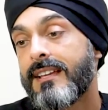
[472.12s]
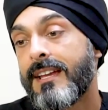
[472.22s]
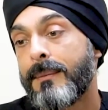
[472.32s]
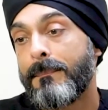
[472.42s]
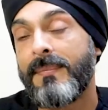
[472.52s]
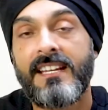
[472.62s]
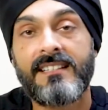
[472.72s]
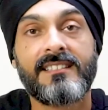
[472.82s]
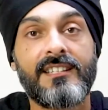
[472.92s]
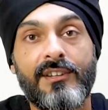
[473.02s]
it
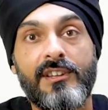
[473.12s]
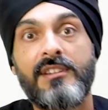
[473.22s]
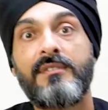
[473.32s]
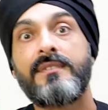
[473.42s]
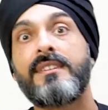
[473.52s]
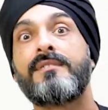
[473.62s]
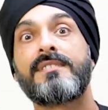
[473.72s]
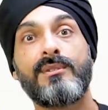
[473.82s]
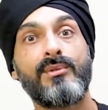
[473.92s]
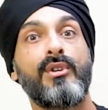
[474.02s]
means you've
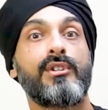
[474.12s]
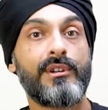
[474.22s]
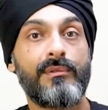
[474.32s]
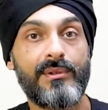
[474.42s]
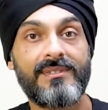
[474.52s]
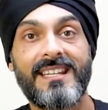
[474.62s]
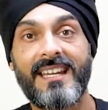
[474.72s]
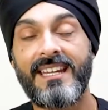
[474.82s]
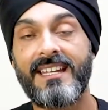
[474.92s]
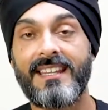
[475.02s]
still got your own
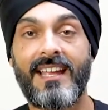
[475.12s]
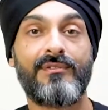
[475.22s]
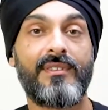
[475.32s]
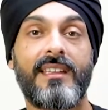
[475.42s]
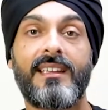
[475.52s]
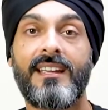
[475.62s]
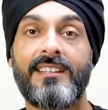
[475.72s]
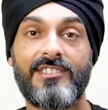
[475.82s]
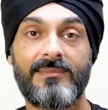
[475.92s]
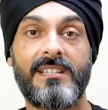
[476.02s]
teeth, everything. It
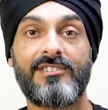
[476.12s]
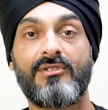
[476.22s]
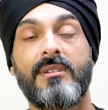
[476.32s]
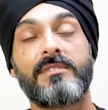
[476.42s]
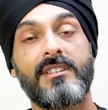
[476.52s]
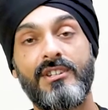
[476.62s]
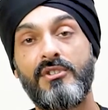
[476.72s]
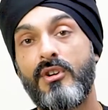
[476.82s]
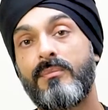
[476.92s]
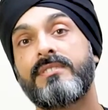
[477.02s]
can just be stripped, new
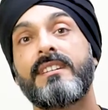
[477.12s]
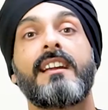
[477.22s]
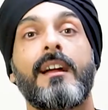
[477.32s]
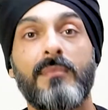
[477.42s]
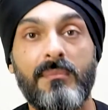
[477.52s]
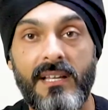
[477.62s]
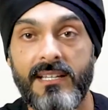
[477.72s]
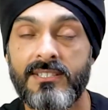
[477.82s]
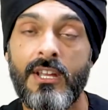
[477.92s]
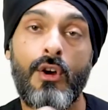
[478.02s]
composite can be
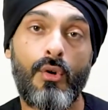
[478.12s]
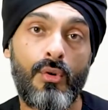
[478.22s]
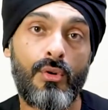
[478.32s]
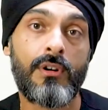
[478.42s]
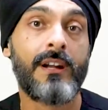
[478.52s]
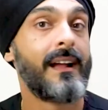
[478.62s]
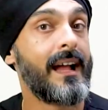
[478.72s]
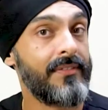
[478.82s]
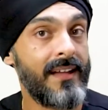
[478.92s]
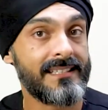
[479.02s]
placed. Or
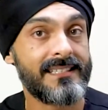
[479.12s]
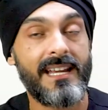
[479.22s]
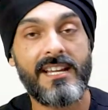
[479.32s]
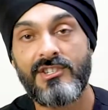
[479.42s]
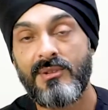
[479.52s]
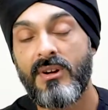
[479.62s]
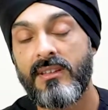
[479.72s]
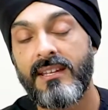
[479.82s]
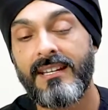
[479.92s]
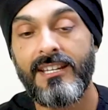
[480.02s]
at that stage, you
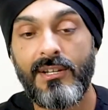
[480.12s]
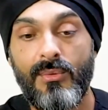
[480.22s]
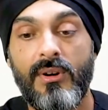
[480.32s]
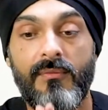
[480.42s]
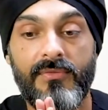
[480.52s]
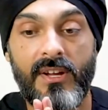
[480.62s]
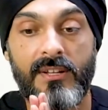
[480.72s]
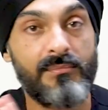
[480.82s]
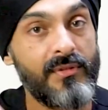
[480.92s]
might think, you know what, I'd